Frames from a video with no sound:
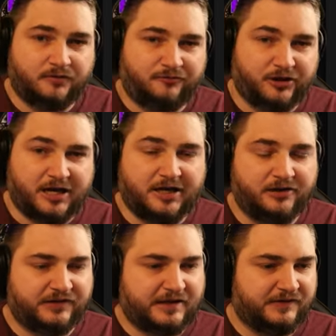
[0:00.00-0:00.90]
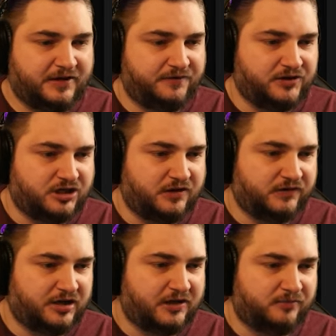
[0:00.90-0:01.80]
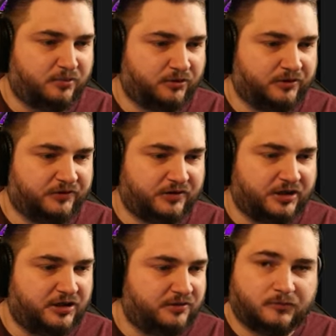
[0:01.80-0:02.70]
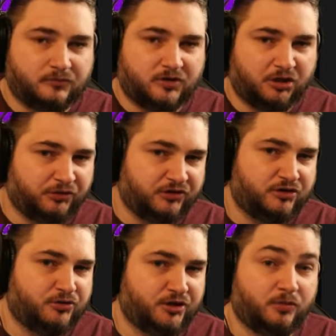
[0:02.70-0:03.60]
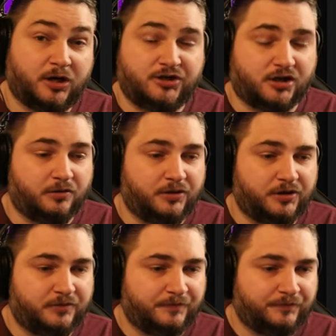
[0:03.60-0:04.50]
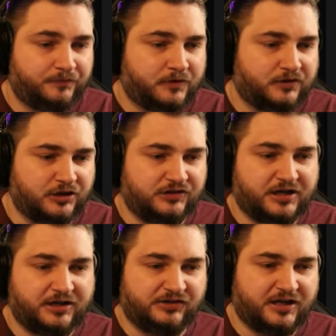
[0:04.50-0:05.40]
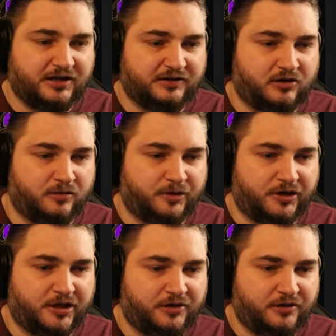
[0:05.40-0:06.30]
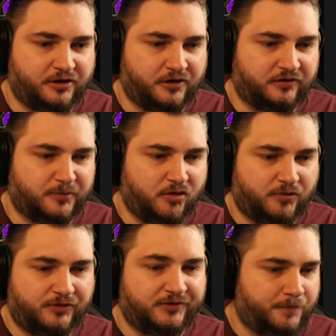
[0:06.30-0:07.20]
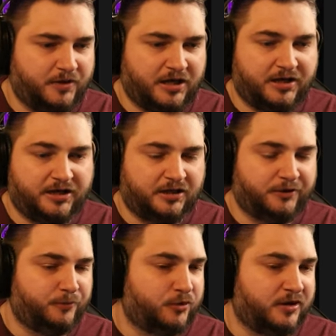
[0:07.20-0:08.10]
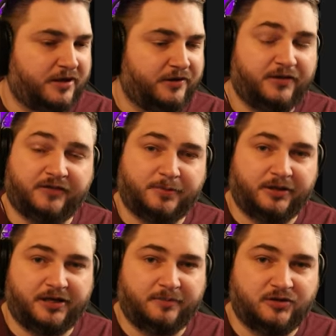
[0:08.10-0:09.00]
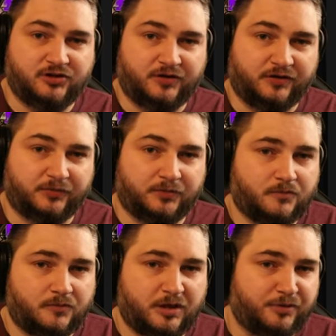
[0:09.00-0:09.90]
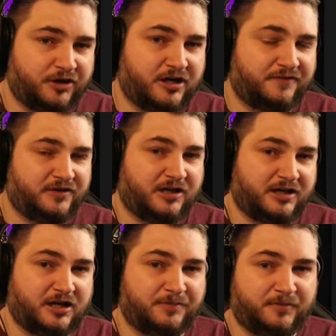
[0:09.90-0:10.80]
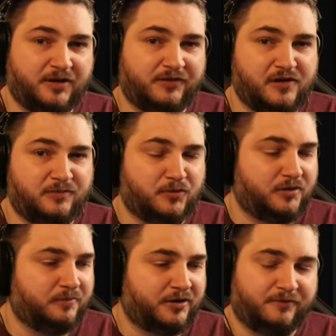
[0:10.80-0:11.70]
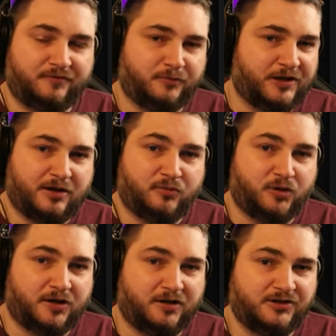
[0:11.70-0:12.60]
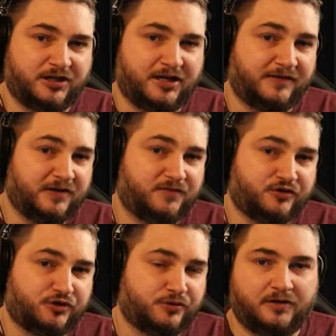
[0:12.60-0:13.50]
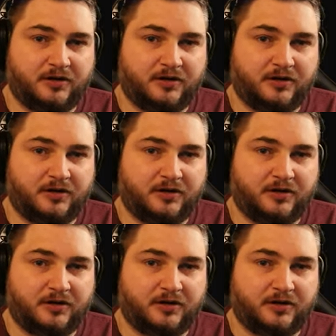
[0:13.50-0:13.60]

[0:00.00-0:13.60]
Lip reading: For the idols, outside of the chance to cast boulders on hit, I wasn't too sure what I should go with here, so I just kind of stacked armor and health on all the small ones, and I got a little more health and spell damage on this one. I'm pretty confident I can optimize these more, but without more knowledge, I can't say for sure.